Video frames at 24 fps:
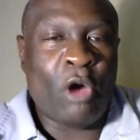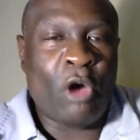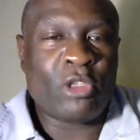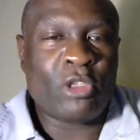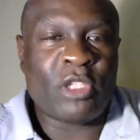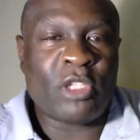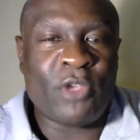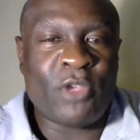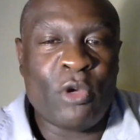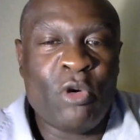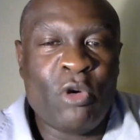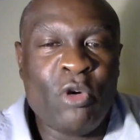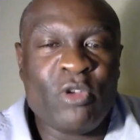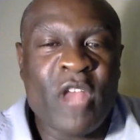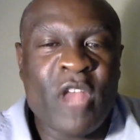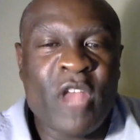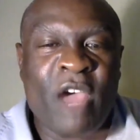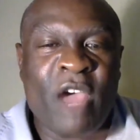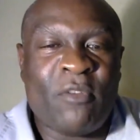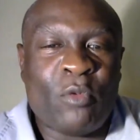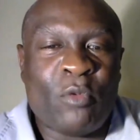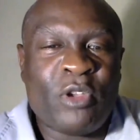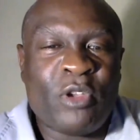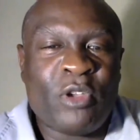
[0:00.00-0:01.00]
Those of you
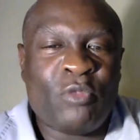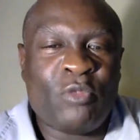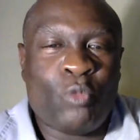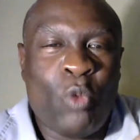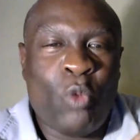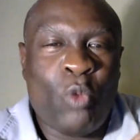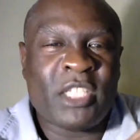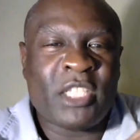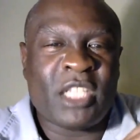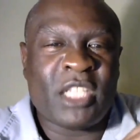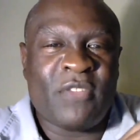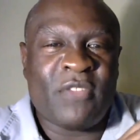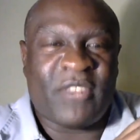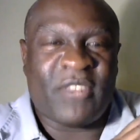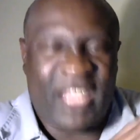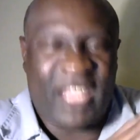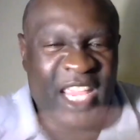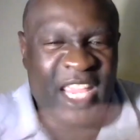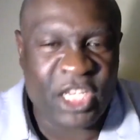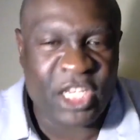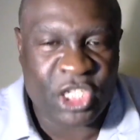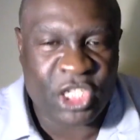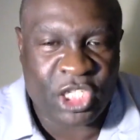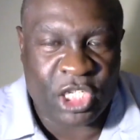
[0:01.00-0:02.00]
who know,
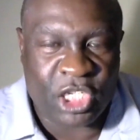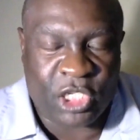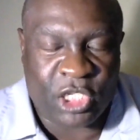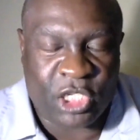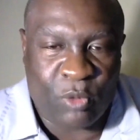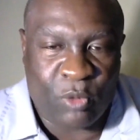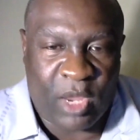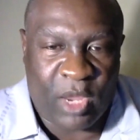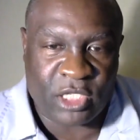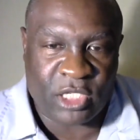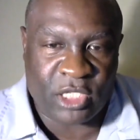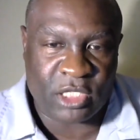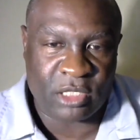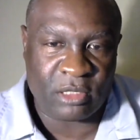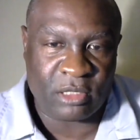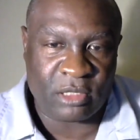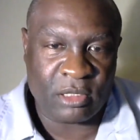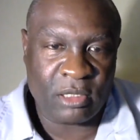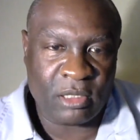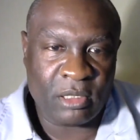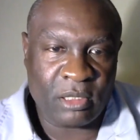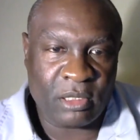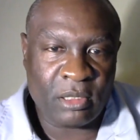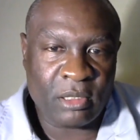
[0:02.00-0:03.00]
wasn't even in the
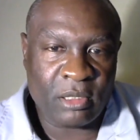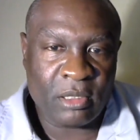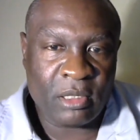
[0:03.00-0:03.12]
situation,